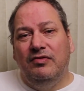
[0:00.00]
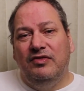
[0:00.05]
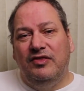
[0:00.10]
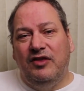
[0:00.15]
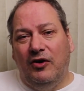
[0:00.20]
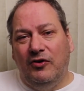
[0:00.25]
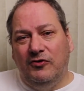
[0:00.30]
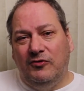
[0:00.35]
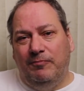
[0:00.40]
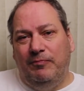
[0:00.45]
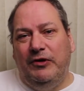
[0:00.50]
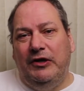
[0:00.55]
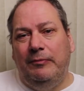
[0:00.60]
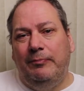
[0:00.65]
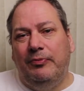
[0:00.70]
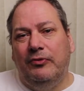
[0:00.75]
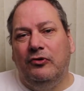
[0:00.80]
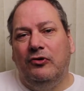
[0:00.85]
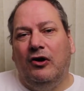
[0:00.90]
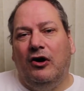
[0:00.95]
those
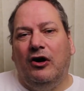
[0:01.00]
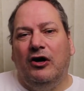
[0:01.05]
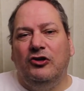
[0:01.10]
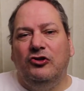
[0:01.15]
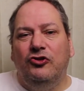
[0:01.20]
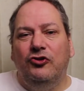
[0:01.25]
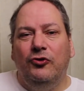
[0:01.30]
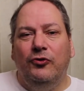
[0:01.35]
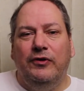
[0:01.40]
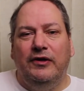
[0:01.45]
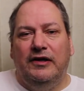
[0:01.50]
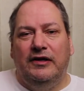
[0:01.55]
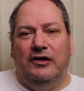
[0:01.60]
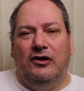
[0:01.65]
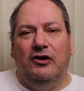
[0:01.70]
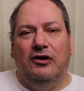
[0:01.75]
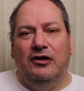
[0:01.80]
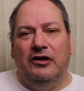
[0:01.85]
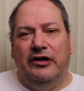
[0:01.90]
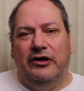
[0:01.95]
people are doing it
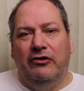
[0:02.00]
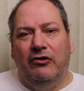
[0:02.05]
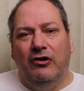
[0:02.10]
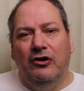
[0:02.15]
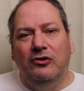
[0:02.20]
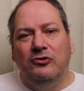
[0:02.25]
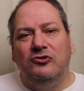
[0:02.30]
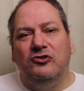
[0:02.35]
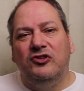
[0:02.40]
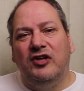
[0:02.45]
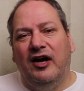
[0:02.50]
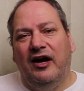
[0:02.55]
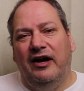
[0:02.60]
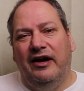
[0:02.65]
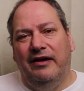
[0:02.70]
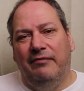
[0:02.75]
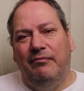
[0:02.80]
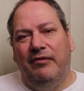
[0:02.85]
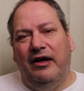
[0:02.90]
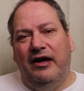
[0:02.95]
on their own
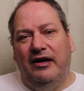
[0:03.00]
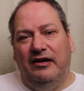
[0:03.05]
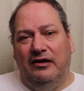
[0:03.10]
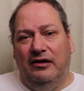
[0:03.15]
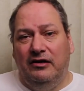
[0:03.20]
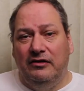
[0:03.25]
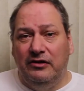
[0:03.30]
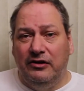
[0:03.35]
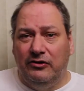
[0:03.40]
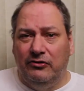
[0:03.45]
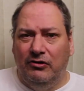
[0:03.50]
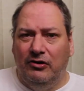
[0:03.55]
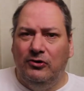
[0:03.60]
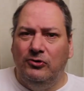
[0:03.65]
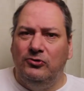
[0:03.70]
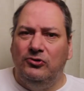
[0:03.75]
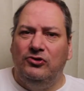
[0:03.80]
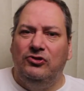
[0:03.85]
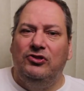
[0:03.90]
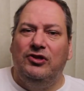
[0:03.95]
time and on their
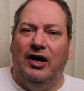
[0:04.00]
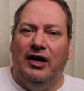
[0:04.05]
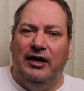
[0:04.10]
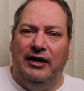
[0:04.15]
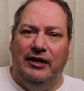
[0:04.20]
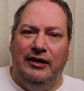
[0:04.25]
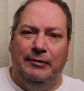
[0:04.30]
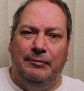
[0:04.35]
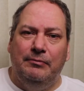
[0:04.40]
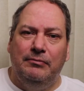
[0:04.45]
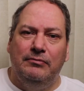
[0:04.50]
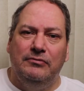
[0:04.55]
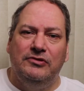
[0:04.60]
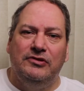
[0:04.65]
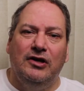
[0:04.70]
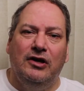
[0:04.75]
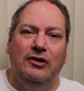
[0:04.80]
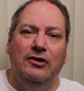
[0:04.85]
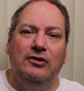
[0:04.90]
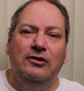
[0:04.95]
own dime.
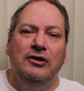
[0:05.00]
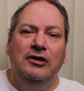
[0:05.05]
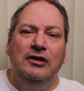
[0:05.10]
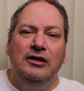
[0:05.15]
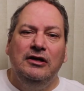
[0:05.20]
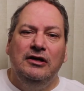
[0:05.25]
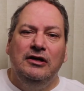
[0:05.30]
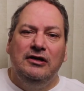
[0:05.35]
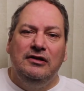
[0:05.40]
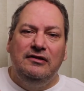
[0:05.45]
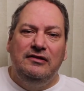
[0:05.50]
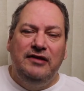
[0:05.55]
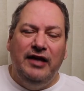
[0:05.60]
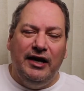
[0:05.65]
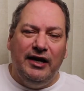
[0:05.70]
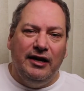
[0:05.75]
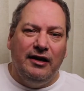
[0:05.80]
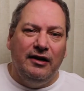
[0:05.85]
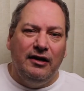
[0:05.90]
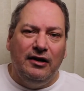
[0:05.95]
So
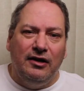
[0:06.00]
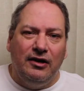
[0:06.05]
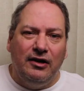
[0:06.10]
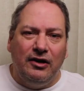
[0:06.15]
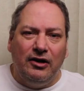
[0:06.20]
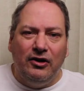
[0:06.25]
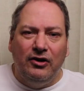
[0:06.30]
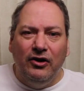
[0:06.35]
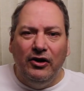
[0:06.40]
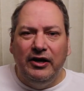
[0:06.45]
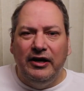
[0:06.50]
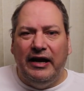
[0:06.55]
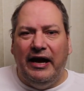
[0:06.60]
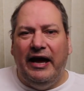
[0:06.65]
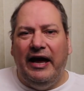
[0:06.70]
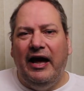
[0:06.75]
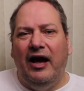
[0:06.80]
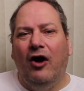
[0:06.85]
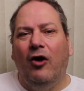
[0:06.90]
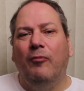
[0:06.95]
they're going to
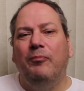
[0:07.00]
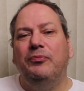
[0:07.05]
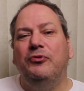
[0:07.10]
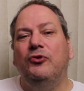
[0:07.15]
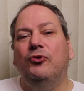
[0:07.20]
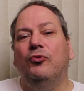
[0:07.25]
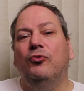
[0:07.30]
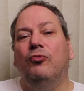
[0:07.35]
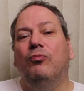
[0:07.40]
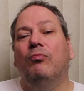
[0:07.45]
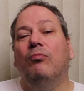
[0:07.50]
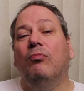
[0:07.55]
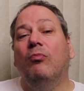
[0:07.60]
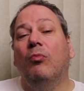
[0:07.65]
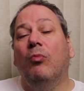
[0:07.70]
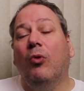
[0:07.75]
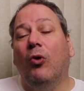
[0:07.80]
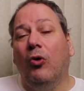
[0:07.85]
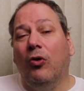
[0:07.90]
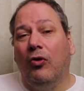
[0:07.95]
help you
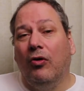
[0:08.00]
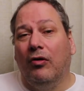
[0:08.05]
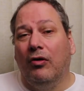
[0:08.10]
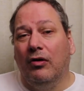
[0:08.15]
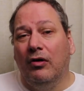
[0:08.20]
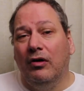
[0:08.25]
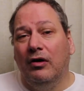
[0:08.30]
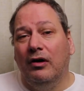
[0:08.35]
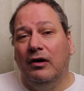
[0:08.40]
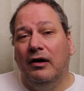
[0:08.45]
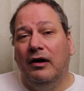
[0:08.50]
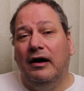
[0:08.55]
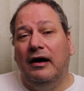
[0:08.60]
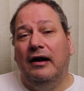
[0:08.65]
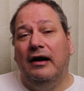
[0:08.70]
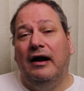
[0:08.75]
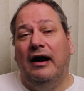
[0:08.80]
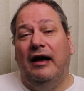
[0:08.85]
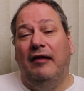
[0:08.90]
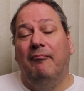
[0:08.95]
more
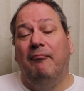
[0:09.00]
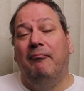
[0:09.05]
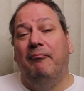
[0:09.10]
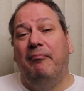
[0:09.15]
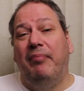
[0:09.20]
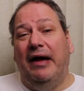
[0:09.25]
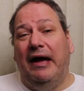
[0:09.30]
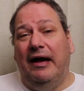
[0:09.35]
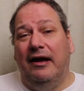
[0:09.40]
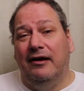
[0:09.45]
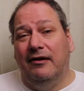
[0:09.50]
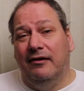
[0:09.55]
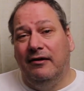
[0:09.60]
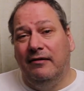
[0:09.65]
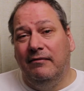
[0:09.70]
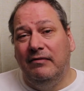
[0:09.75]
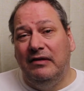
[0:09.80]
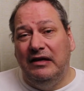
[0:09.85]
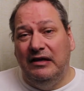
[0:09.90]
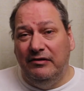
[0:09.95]
and
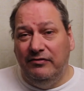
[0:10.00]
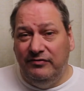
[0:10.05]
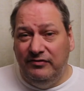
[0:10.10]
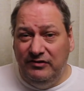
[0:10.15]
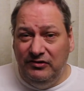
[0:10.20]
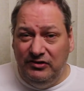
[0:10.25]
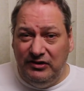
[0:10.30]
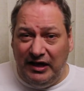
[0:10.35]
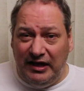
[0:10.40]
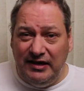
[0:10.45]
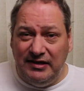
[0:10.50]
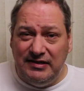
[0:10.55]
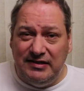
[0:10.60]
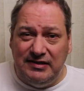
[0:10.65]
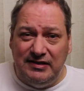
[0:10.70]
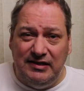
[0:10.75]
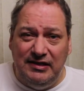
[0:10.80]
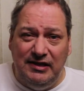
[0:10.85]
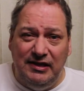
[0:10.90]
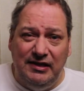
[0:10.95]
better if they
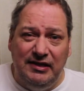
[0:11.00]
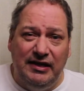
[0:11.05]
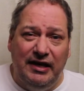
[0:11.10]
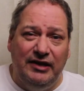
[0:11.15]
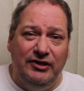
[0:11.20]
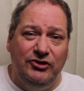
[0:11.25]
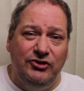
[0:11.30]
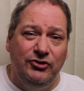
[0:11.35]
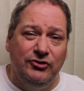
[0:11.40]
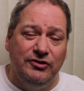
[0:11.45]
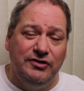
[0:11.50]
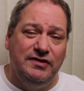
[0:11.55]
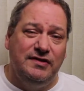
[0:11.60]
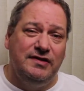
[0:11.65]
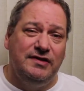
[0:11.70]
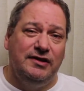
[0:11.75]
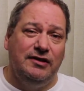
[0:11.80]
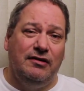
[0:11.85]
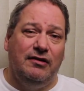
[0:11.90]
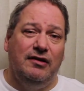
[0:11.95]
see that you're
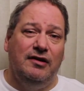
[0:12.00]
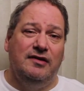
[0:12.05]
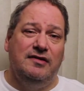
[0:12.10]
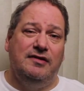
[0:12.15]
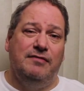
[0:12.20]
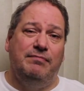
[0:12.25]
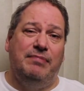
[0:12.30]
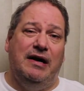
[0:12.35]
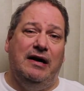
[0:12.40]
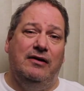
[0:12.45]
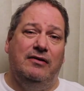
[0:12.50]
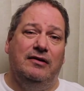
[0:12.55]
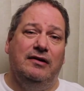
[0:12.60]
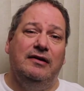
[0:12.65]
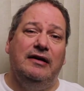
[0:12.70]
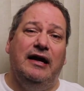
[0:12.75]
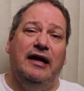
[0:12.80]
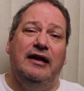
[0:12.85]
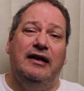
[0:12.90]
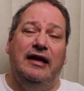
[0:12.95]
serious about
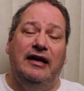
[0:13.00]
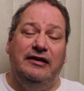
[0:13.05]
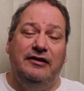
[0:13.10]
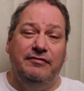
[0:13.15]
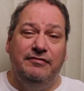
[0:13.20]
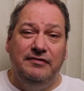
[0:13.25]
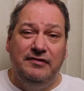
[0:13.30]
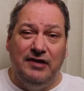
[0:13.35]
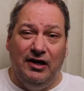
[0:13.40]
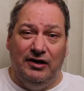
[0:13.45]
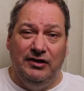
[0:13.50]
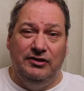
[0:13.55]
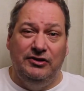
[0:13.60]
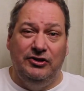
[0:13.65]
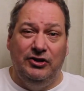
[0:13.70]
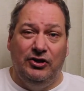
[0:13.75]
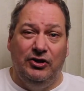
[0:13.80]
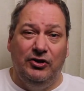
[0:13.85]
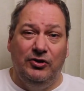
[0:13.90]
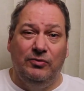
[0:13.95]
it and that you've done
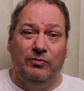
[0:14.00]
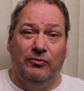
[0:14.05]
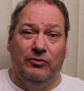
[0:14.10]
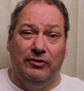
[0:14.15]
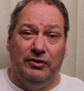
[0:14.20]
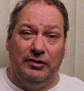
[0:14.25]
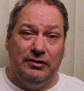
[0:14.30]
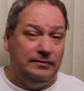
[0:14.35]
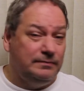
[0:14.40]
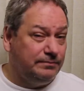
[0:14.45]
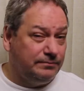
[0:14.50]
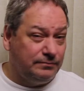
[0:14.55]
your homework.